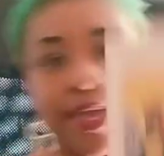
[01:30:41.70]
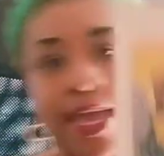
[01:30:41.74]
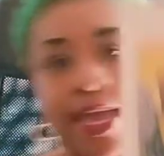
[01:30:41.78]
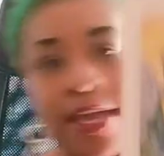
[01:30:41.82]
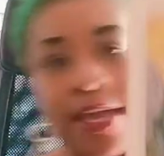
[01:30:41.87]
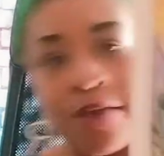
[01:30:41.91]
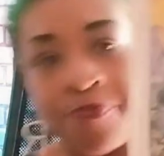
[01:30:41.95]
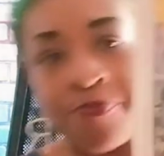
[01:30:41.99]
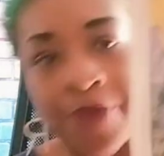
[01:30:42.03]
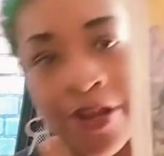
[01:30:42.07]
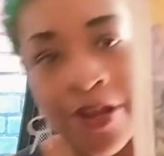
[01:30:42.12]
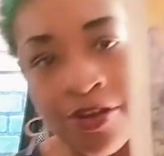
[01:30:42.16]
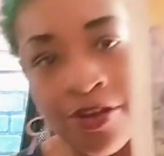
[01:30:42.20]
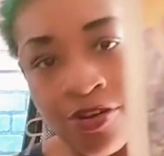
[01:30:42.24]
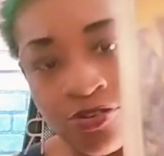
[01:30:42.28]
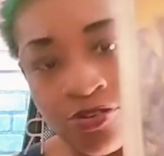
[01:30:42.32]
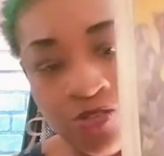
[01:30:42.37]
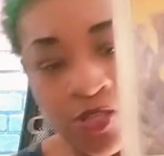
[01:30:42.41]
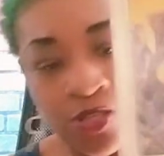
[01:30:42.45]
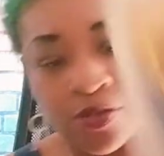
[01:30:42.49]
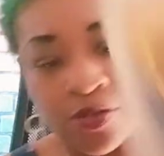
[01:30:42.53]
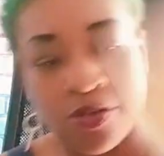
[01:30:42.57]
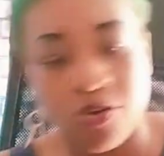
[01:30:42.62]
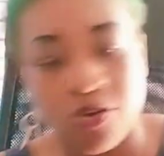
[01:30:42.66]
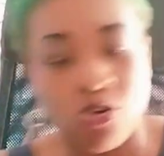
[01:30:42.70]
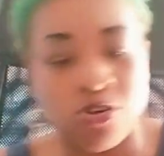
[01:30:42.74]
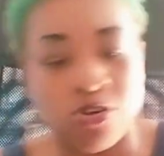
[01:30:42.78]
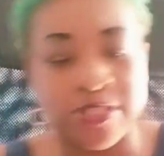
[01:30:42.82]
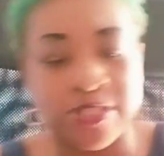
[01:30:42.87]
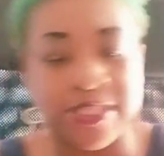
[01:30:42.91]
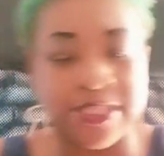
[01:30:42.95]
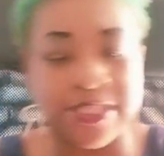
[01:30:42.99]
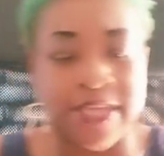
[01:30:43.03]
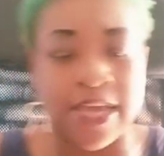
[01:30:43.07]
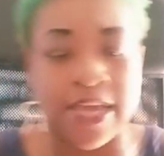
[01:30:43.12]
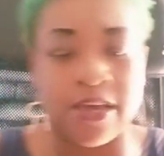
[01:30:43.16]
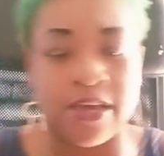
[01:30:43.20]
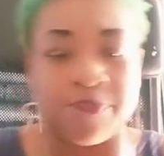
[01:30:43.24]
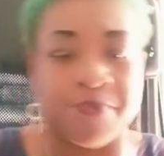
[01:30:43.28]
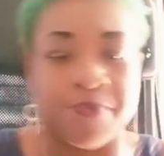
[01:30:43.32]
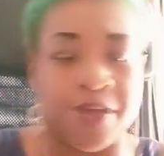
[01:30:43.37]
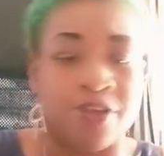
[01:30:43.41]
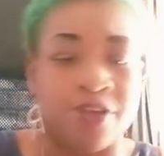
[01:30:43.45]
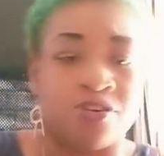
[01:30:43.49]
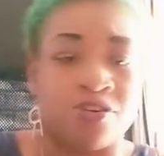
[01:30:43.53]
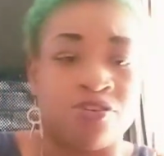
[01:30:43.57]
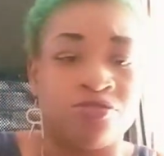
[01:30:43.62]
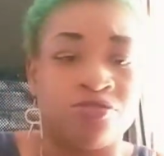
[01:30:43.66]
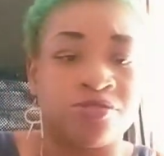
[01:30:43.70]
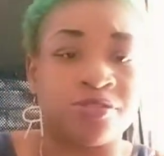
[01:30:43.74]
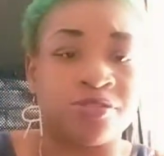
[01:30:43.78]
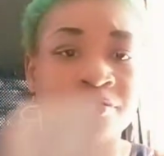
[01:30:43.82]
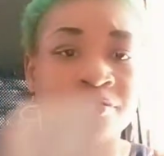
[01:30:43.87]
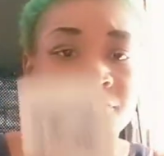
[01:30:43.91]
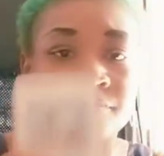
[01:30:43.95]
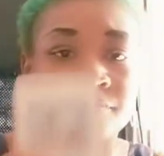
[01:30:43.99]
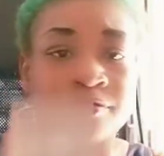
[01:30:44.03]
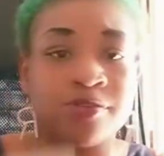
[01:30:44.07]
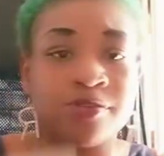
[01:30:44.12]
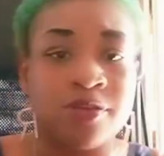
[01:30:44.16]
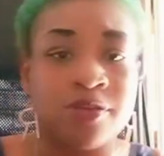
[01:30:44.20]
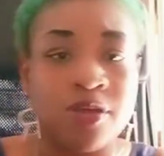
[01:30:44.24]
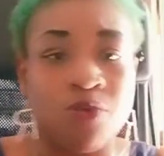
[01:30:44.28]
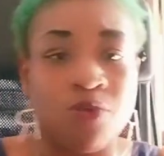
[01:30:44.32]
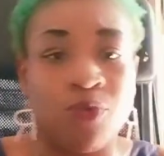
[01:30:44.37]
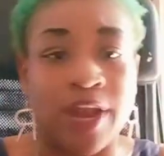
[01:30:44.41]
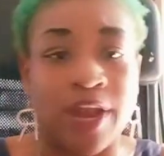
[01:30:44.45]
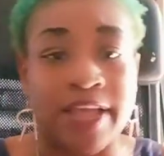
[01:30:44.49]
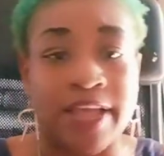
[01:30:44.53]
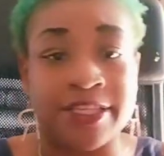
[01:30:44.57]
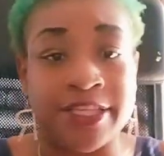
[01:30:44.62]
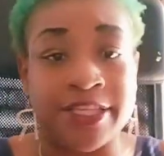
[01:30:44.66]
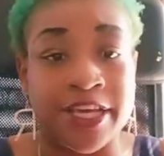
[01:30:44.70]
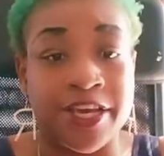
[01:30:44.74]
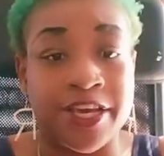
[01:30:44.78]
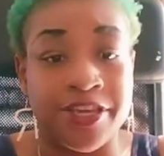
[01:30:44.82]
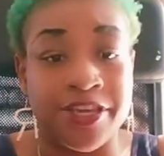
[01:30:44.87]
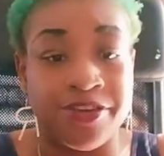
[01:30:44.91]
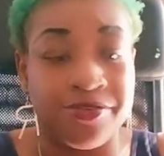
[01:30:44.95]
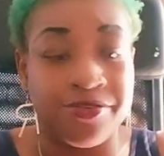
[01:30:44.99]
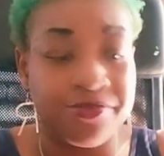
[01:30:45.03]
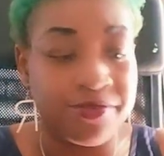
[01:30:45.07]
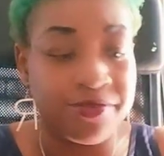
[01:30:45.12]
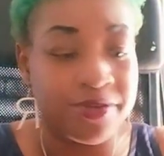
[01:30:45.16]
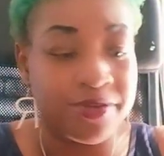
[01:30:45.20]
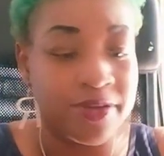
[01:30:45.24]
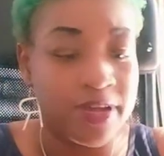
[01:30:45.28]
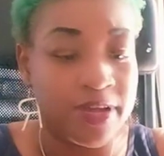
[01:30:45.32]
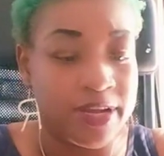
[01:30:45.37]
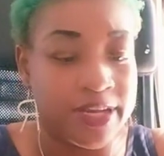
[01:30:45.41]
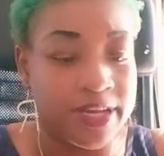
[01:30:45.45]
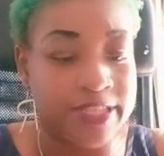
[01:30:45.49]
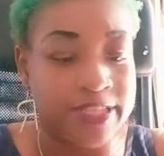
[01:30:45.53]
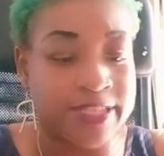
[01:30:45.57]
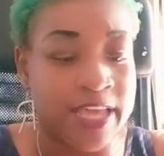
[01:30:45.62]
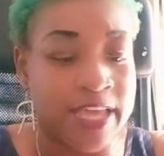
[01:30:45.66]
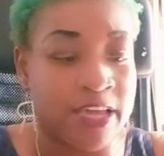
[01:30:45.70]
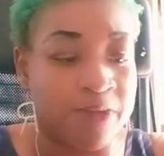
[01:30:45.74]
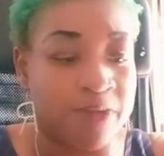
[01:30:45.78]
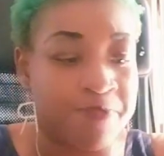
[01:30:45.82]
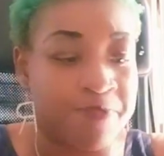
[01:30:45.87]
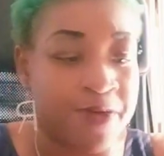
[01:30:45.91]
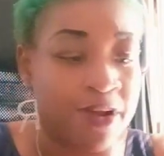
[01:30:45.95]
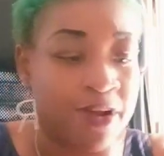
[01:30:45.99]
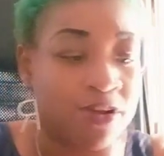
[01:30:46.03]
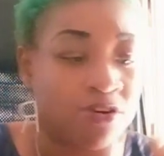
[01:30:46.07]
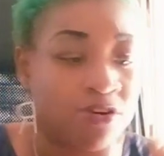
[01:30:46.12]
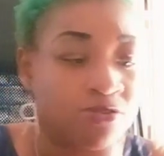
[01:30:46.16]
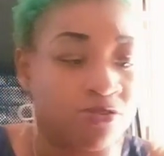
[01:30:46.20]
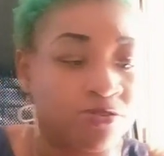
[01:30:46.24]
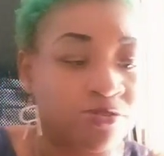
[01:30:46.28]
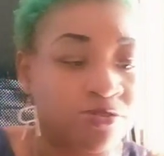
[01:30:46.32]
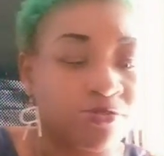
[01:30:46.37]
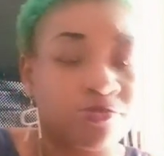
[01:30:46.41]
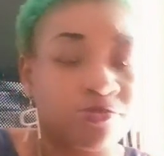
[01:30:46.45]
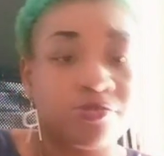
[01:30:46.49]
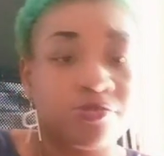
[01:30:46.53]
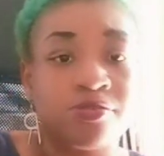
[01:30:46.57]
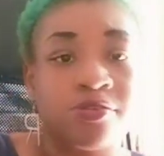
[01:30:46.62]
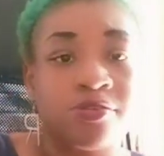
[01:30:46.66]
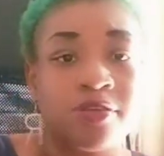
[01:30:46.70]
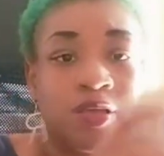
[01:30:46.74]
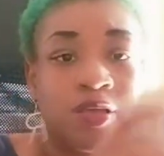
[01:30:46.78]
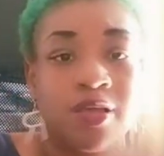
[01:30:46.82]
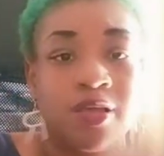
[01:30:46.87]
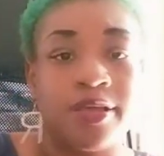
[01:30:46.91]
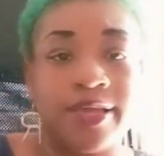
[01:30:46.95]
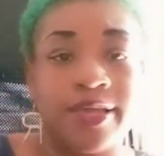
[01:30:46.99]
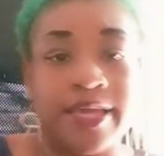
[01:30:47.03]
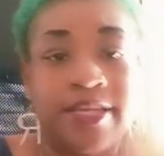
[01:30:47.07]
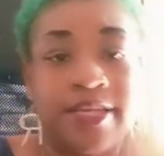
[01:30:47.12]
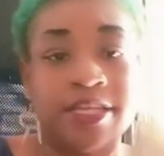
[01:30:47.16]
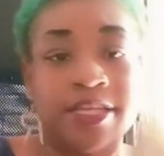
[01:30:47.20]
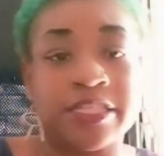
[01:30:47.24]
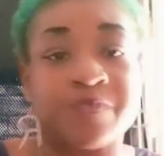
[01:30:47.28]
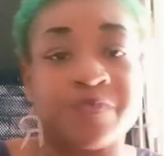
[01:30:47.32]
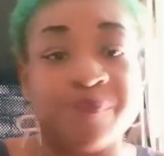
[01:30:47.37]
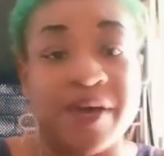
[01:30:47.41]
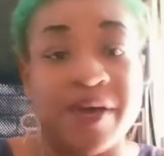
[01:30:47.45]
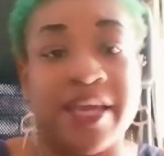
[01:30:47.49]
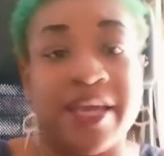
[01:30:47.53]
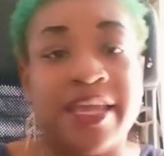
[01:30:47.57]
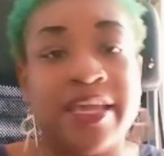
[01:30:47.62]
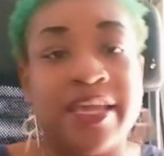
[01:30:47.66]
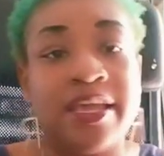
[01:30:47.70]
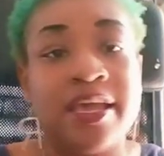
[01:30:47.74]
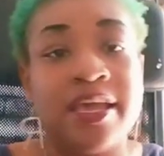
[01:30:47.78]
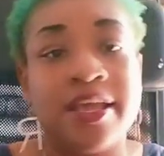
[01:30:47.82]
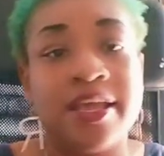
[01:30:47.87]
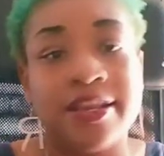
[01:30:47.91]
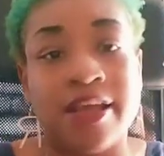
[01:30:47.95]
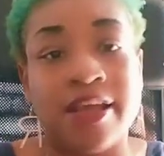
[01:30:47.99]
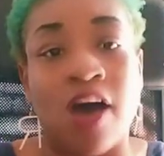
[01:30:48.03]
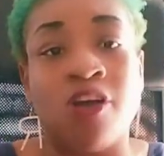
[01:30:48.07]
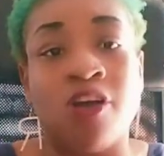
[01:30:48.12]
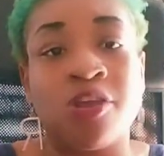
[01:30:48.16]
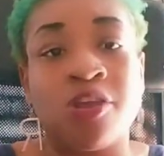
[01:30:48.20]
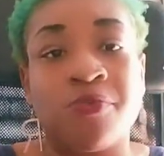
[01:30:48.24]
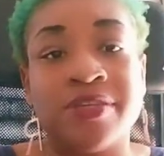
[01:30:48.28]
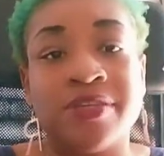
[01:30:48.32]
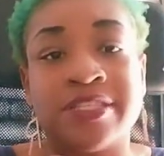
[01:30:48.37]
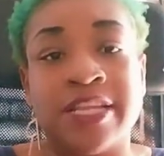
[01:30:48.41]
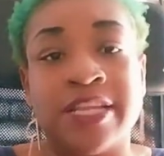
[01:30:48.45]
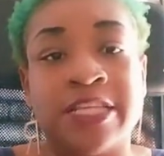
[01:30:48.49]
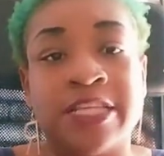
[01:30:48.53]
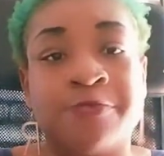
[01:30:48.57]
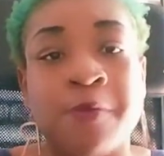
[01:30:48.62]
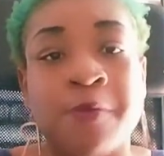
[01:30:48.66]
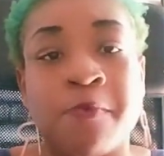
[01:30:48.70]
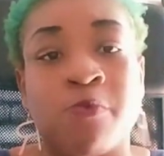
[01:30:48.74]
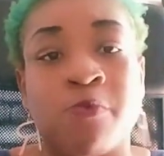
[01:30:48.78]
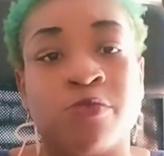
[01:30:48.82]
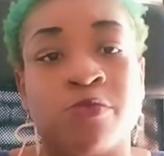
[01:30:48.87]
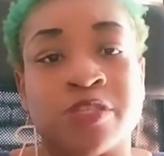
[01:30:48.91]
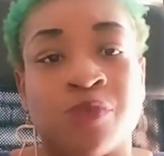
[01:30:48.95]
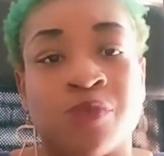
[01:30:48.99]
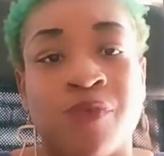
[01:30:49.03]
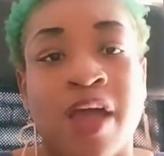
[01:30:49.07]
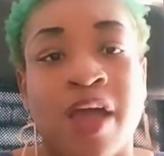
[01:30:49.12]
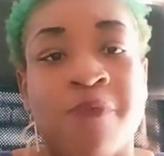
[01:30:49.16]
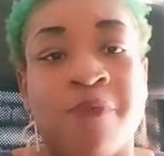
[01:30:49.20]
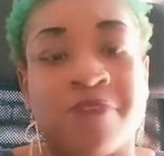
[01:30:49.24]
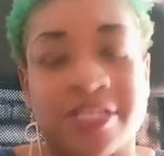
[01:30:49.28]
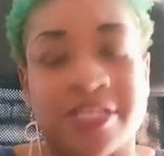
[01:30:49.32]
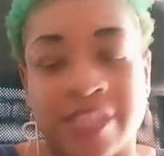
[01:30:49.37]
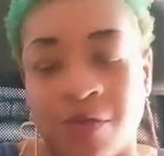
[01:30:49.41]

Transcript: King of Pentacles. Who is this King of Pentacles? What I tell you, this King of Pentacles getting this money. The only reason these people was around